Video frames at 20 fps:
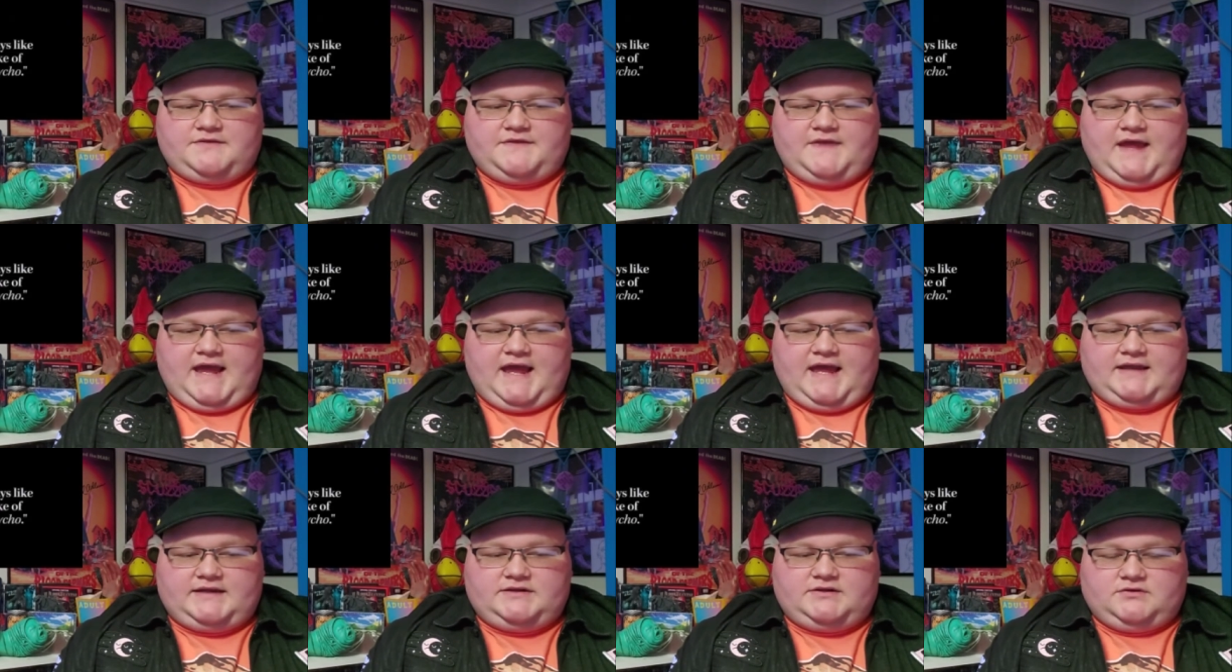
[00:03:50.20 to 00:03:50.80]

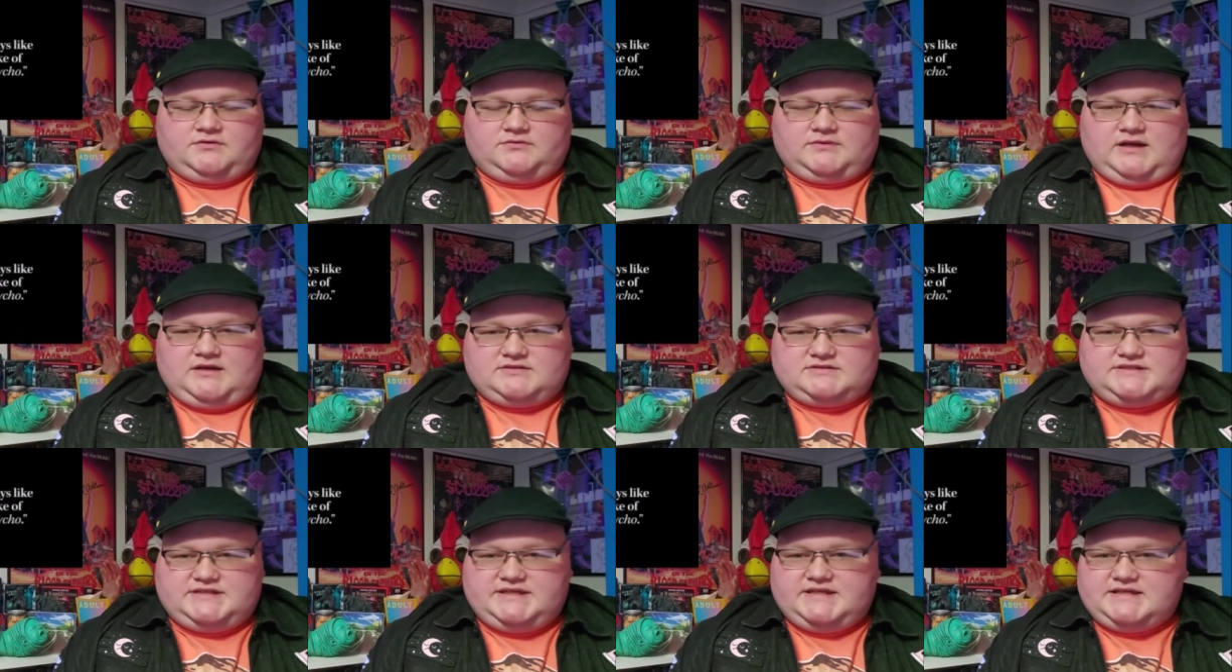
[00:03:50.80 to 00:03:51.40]
that
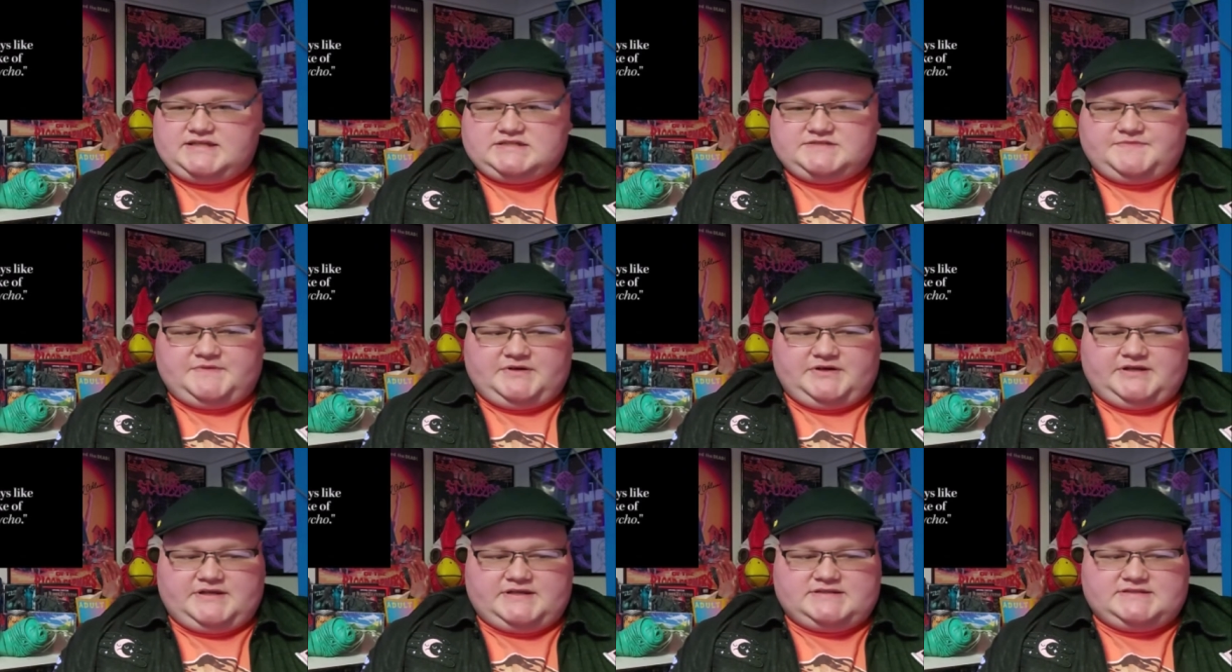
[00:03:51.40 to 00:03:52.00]
Jodorowsky
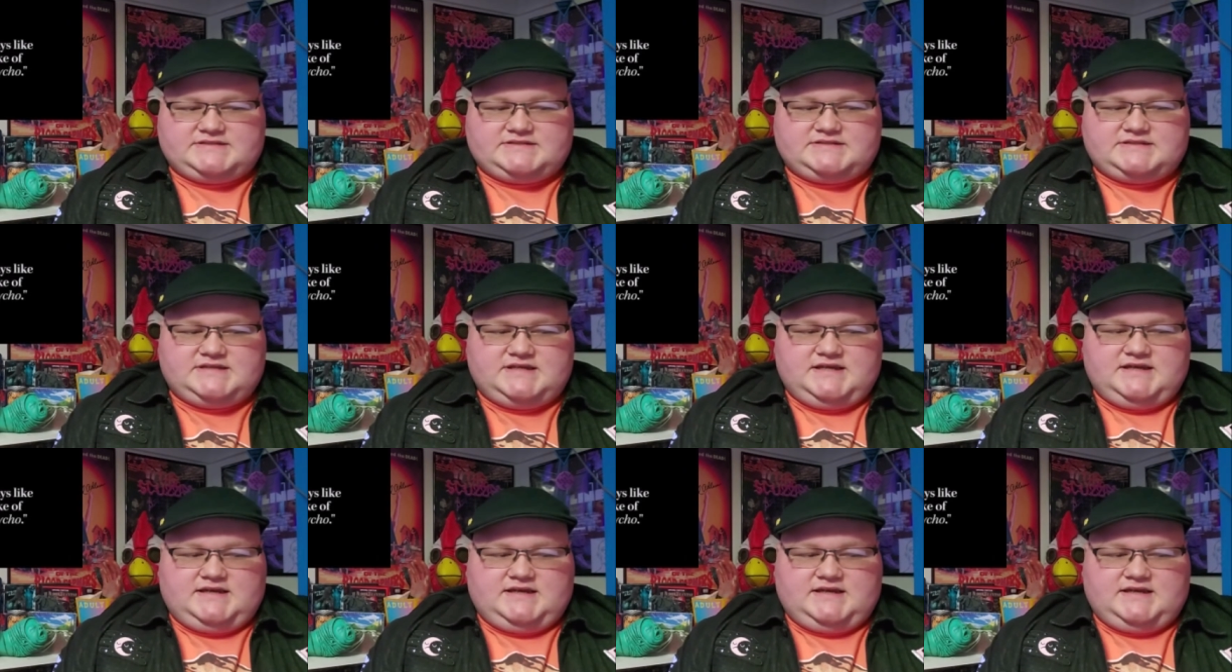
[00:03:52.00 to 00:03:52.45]
experienced